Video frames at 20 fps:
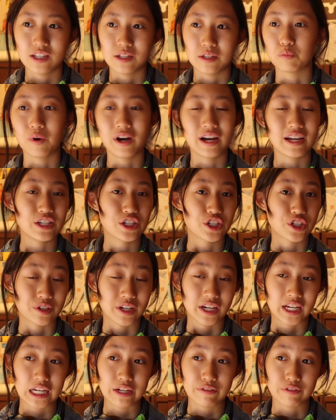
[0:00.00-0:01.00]
One
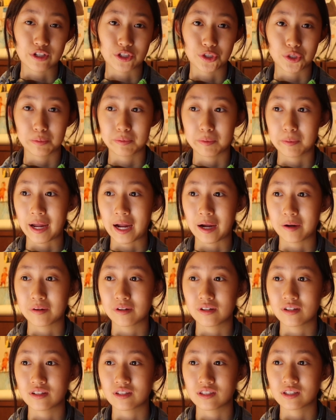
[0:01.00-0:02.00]
training for
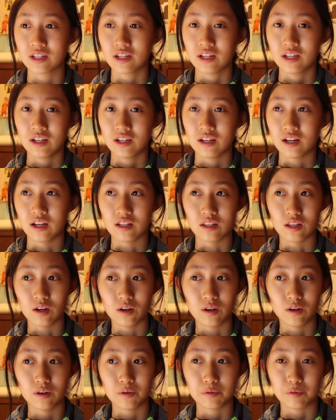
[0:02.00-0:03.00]
superpowers
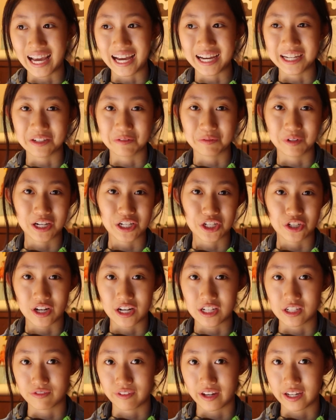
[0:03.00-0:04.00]
alone and one
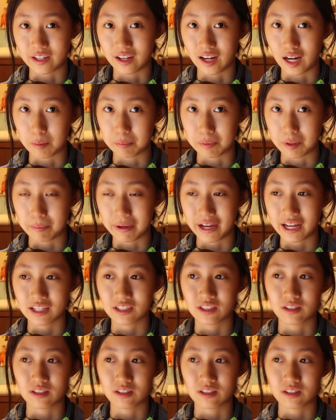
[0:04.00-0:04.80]
trying to find Hopper back.